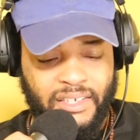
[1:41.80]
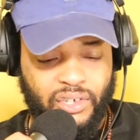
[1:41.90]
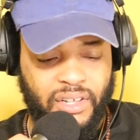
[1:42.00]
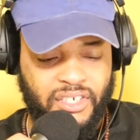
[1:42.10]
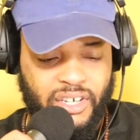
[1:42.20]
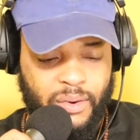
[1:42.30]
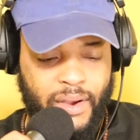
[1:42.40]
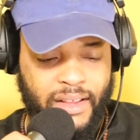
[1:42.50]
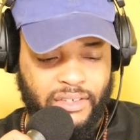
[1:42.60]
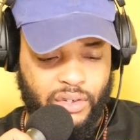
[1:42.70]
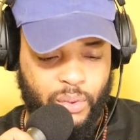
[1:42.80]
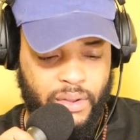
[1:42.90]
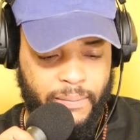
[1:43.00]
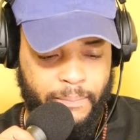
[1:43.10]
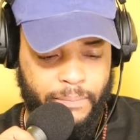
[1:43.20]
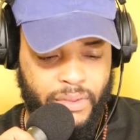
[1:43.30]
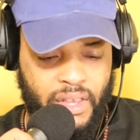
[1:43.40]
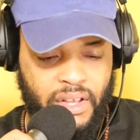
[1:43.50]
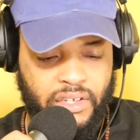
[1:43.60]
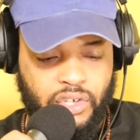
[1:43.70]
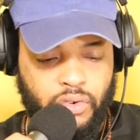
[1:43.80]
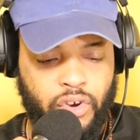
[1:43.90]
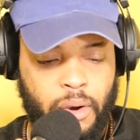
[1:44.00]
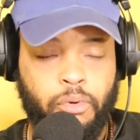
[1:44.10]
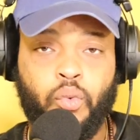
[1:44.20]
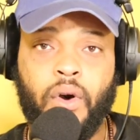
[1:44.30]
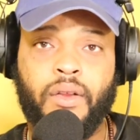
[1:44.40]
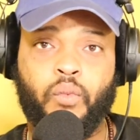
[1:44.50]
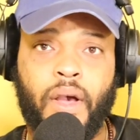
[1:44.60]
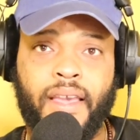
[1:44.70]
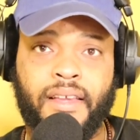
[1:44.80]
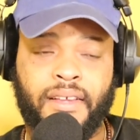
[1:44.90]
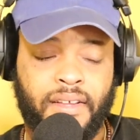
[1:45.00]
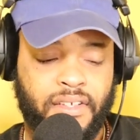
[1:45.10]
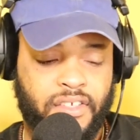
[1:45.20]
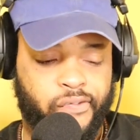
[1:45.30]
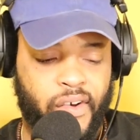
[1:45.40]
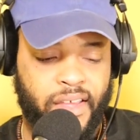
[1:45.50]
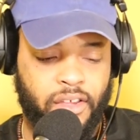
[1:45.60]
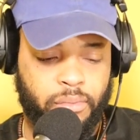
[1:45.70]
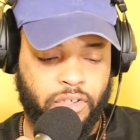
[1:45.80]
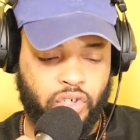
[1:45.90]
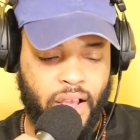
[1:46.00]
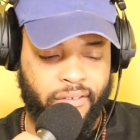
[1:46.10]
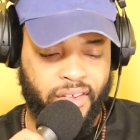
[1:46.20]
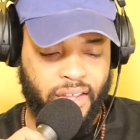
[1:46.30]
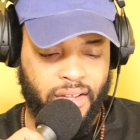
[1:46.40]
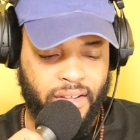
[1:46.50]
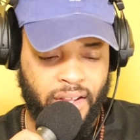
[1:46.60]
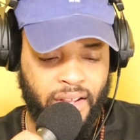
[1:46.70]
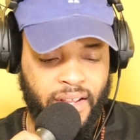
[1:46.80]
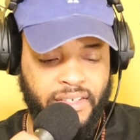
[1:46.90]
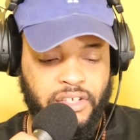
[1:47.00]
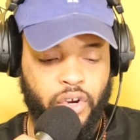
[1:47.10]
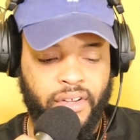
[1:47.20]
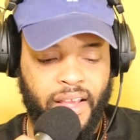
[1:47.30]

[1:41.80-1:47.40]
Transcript: So let's jump right into it. So number one way to fight human trafficking is learn